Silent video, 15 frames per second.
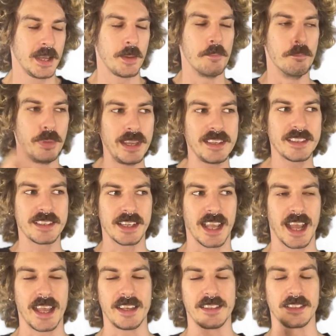Beta
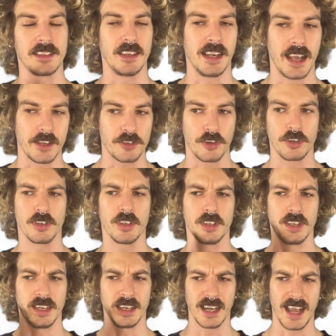decay is an electron.
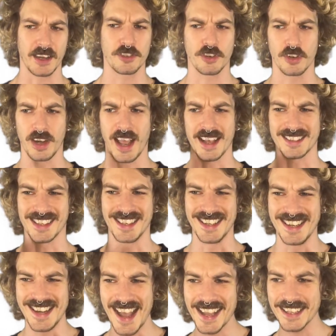An electron has a
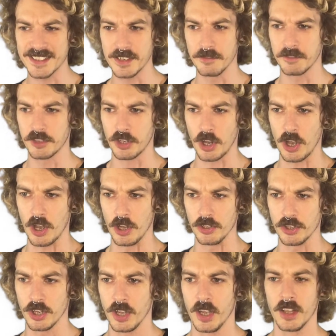negative
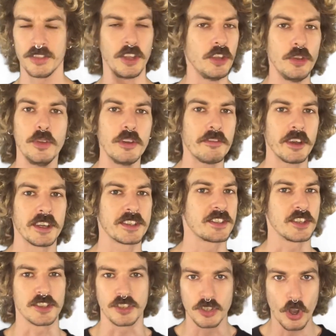charge. The universe
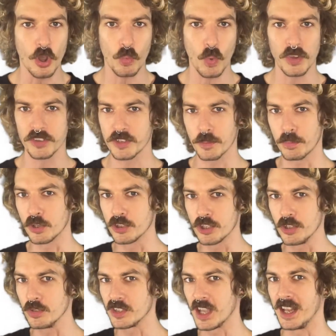does not want to
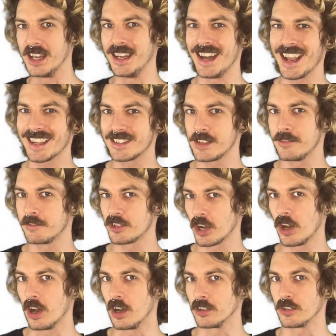produce a negative
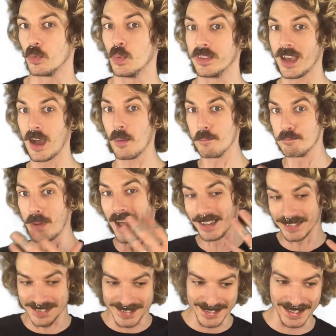charge without
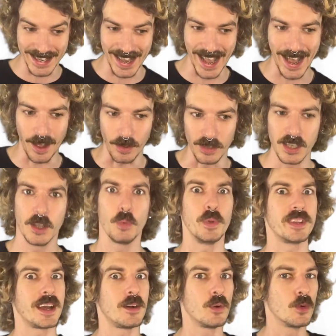balancing it out,
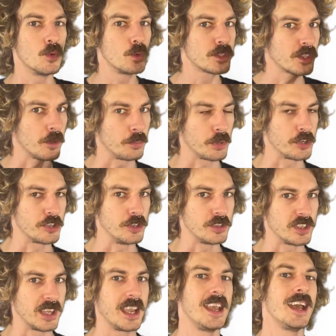without also
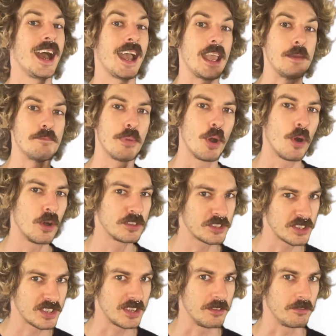producing a
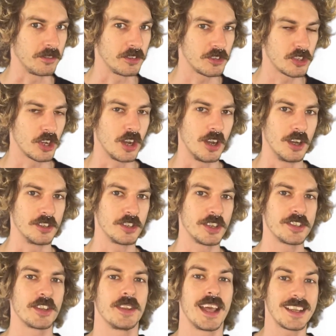positive charge.
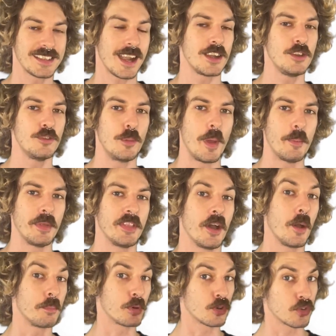So that's how you remember that a
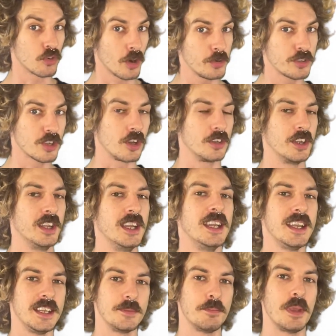proton
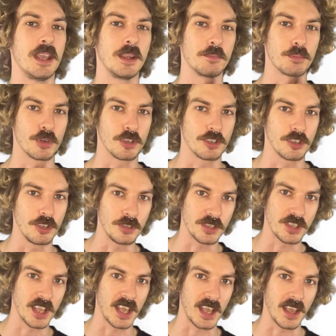is being
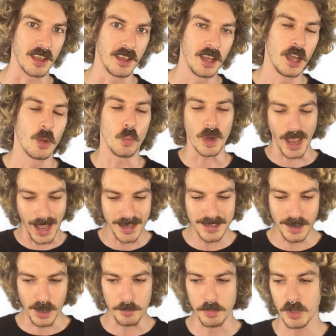produced here. We end
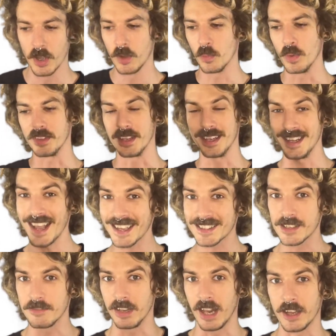up with a
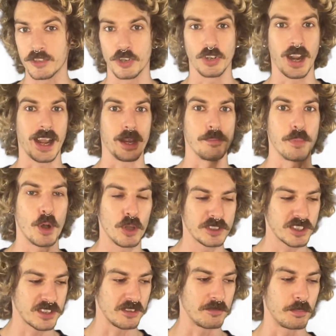negative electron and a
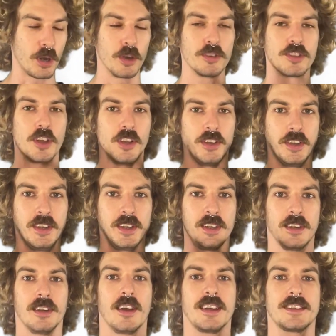positive proton,
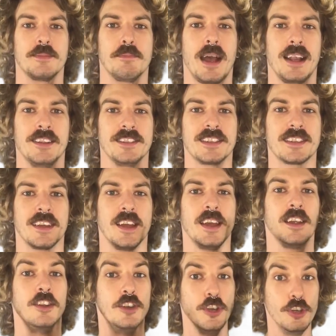nice and balanced,
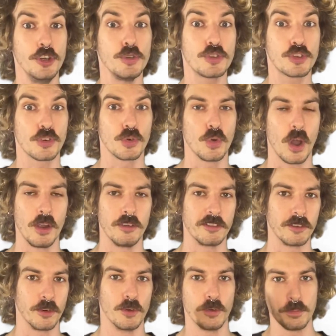neutral
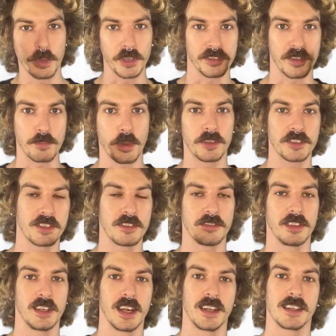overall, because the positive and
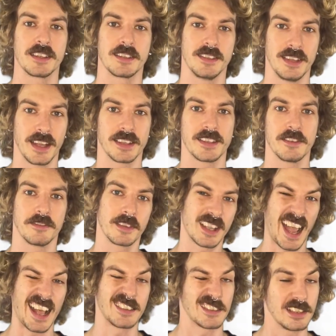the negative
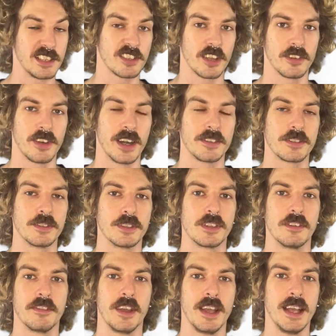cancel each other out, sort
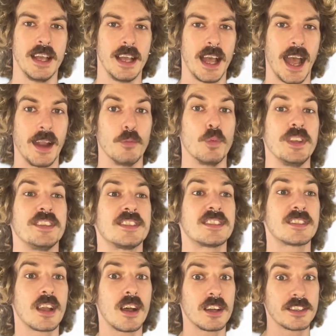of. And we
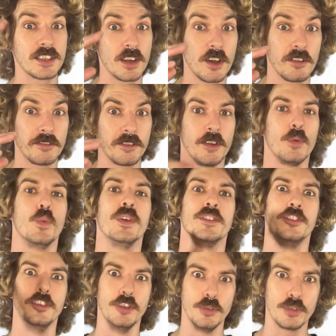started off with
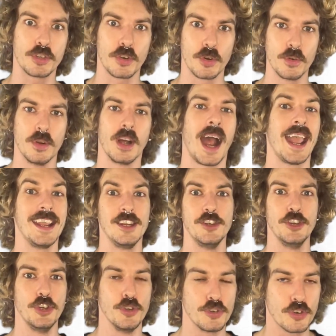neutral, a
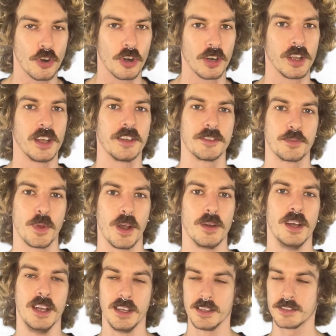neutron as well.
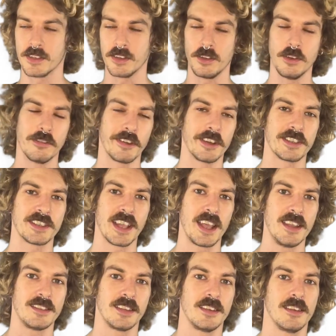So the universe
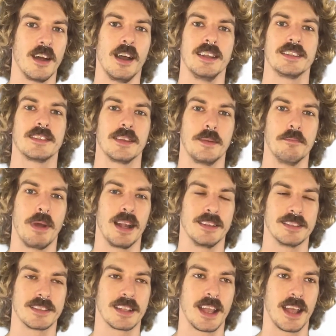stays nice and
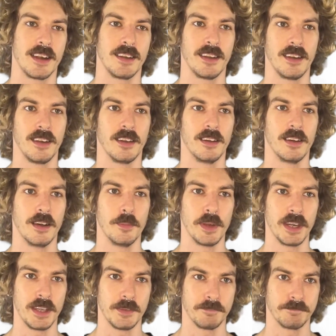balanced and in harmony.